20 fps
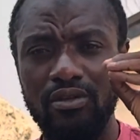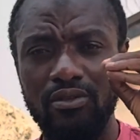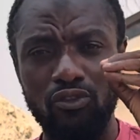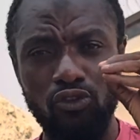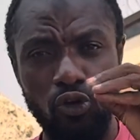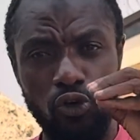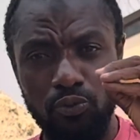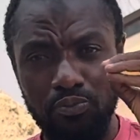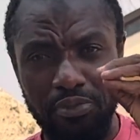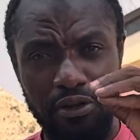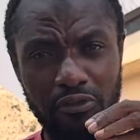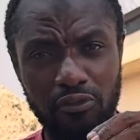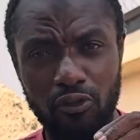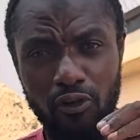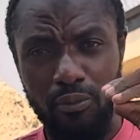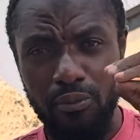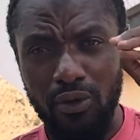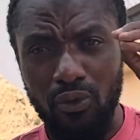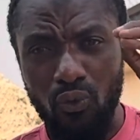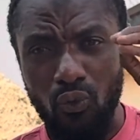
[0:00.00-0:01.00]
not
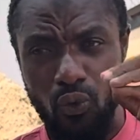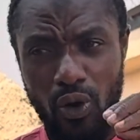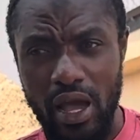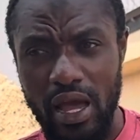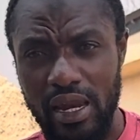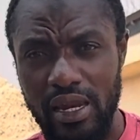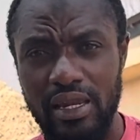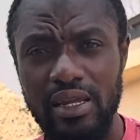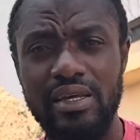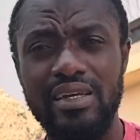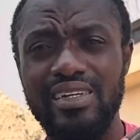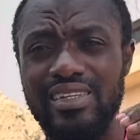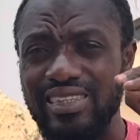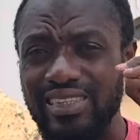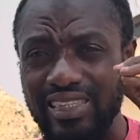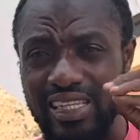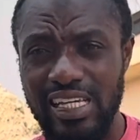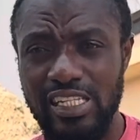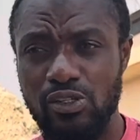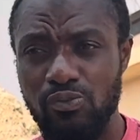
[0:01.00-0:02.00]
performing well
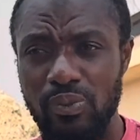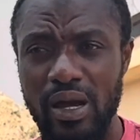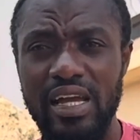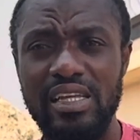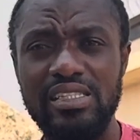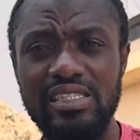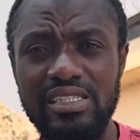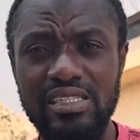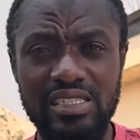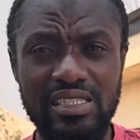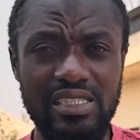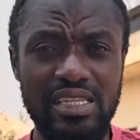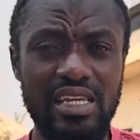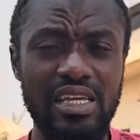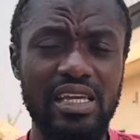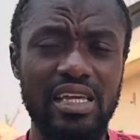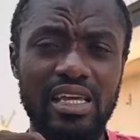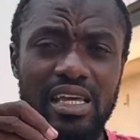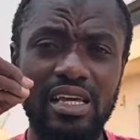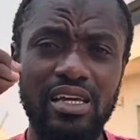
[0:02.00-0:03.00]
despite
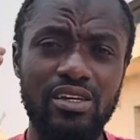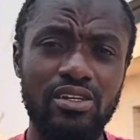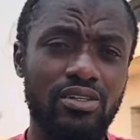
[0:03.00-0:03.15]
they